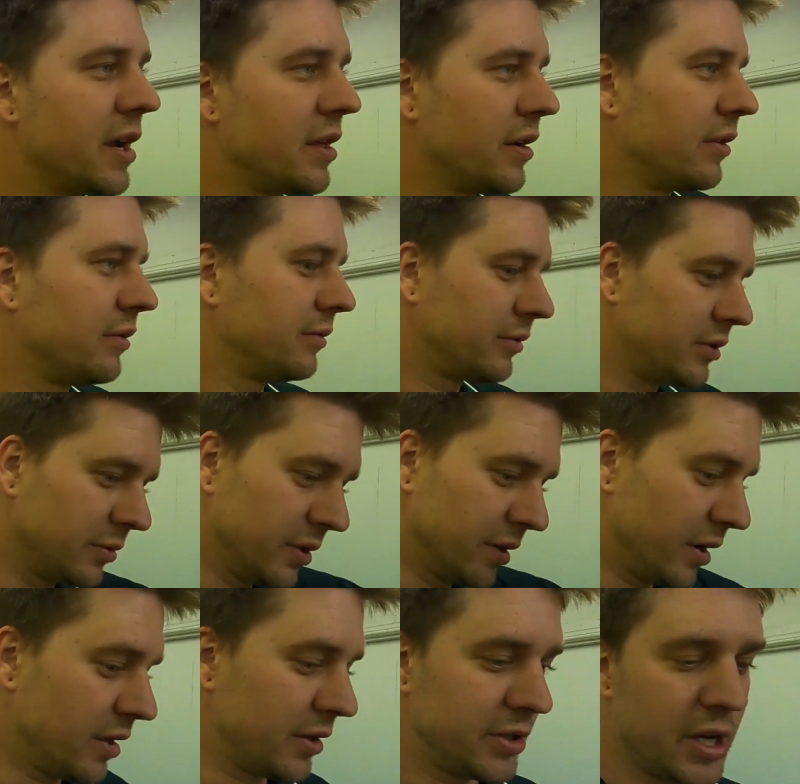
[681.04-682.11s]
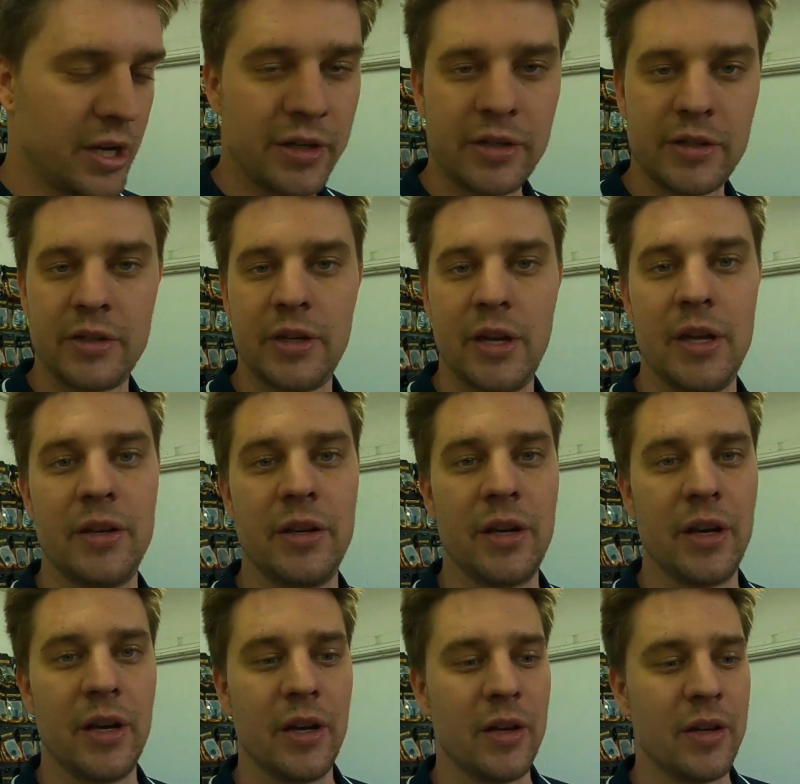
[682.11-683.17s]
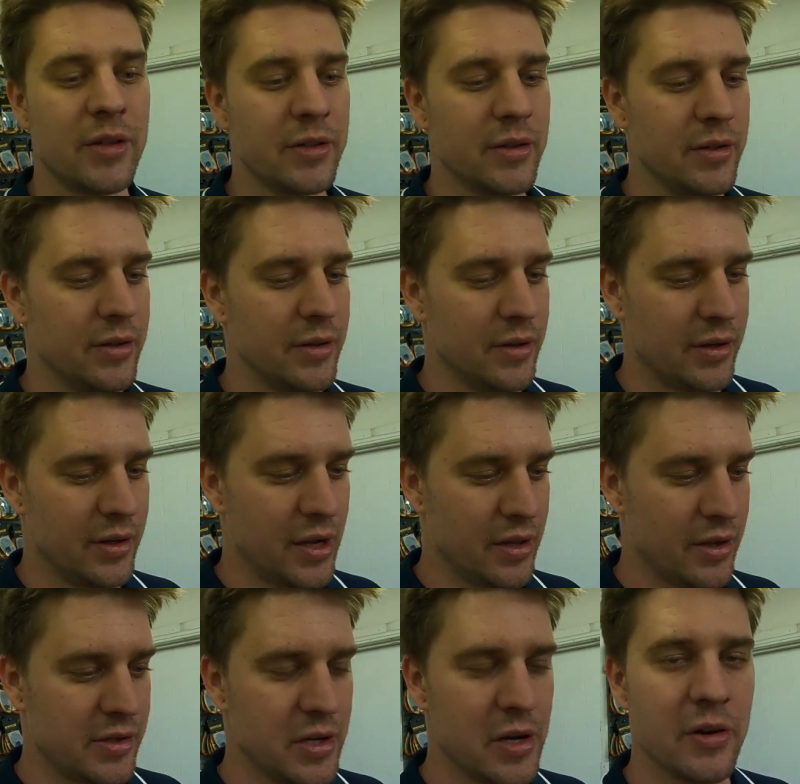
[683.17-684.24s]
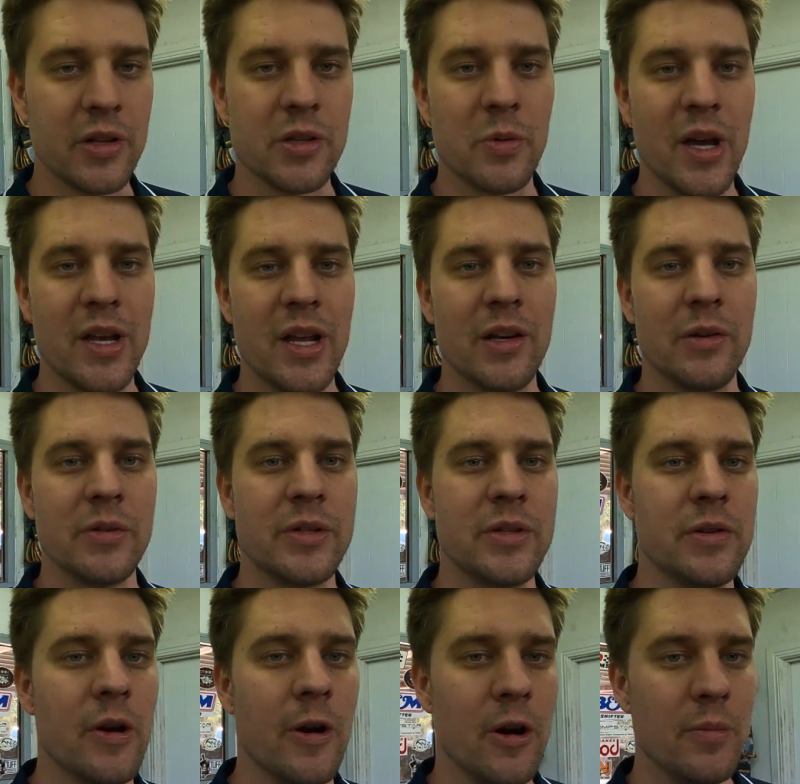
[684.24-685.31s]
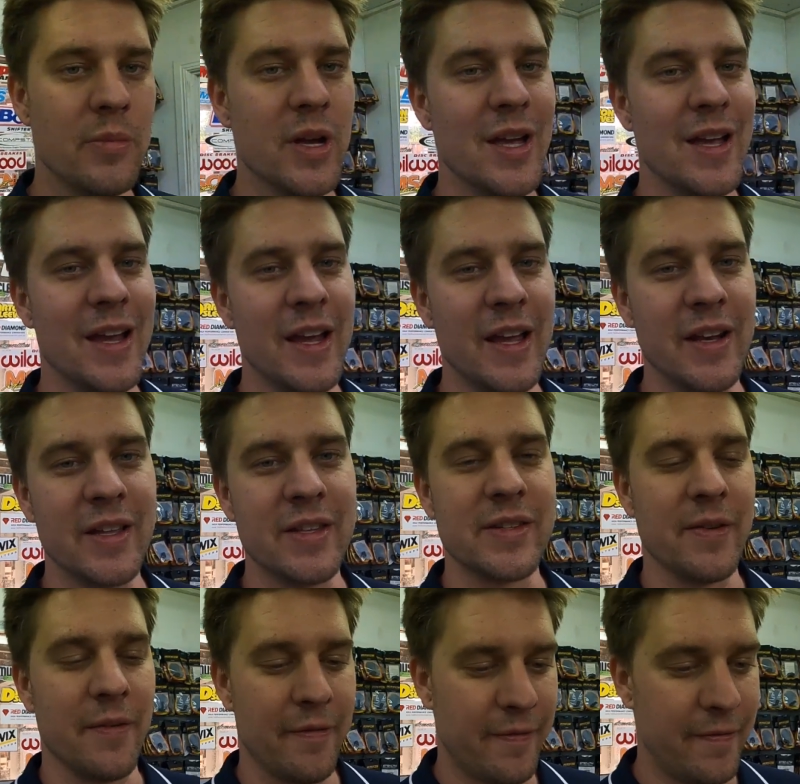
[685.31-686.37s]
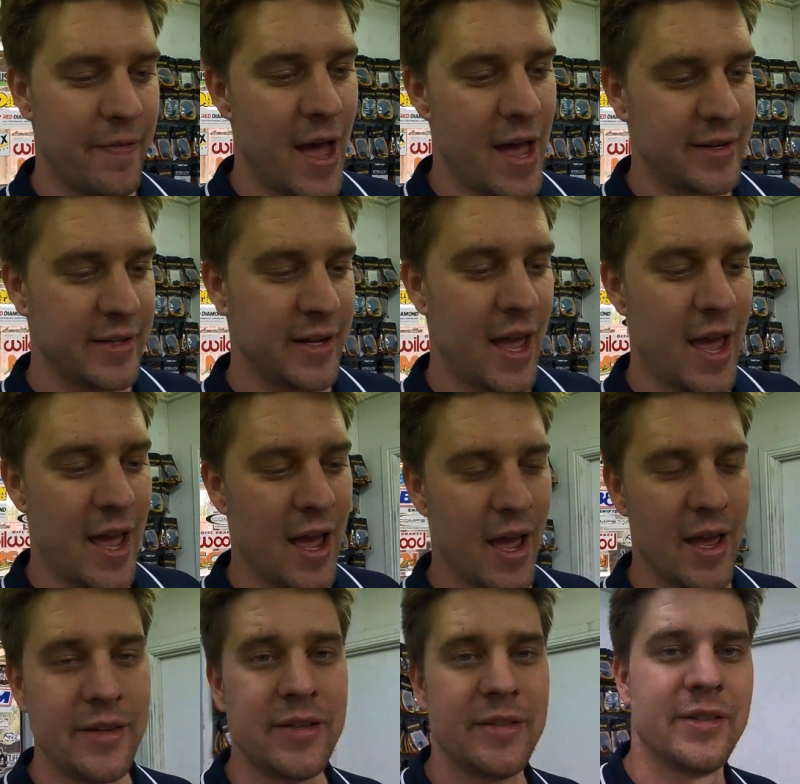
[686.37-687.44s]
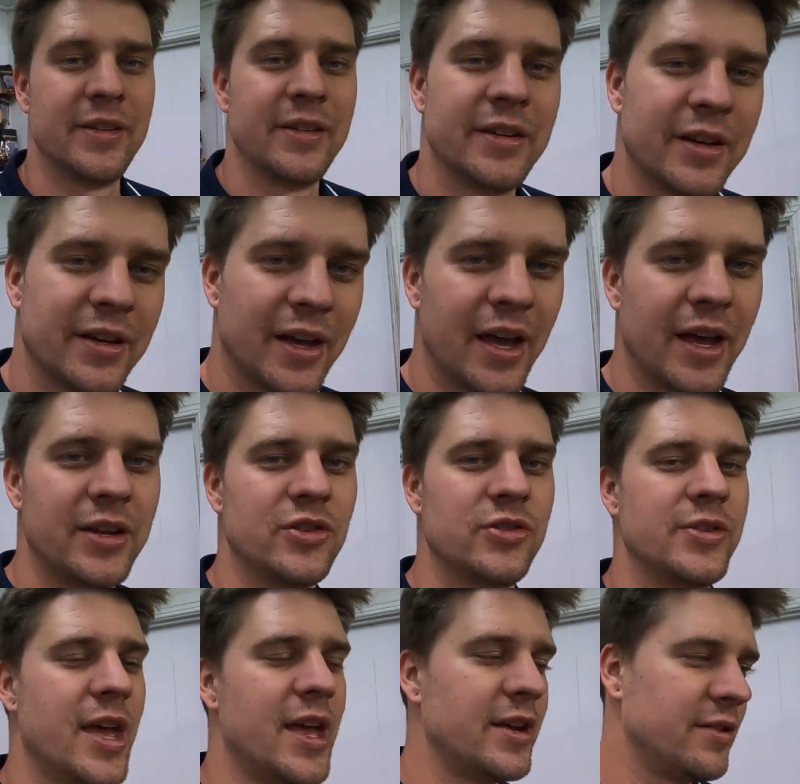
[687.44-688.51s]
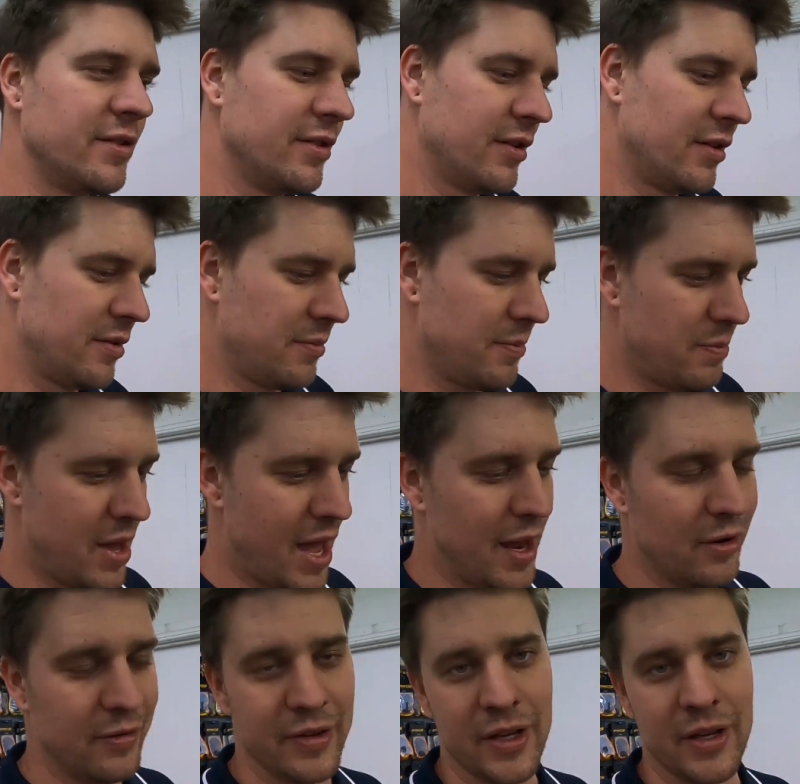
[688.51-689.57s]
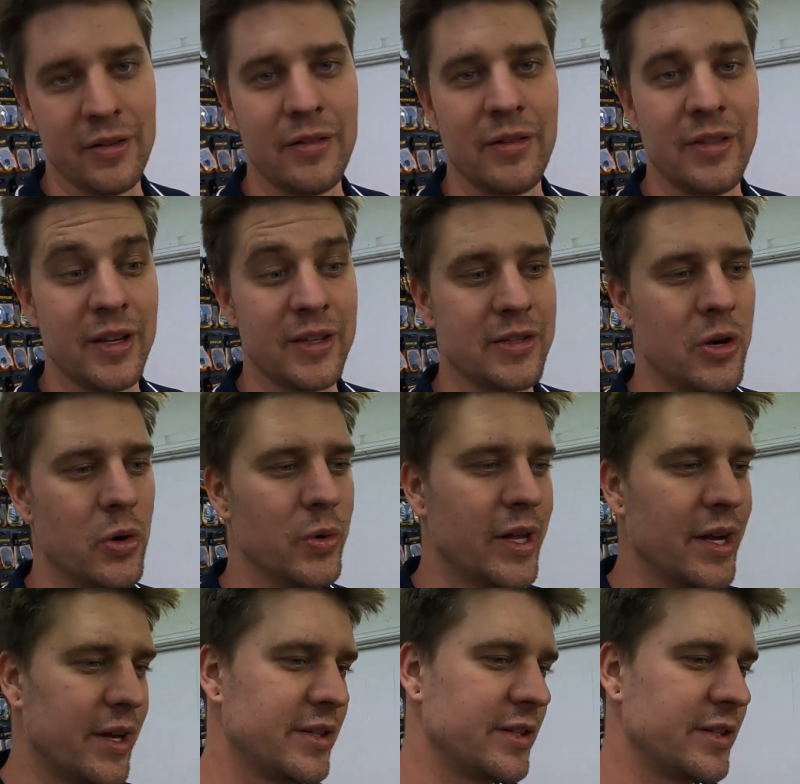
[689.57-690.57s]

together, do all our other checks, and get this thing on its way down to its new home in its fat as HZ panel van. Thing is cool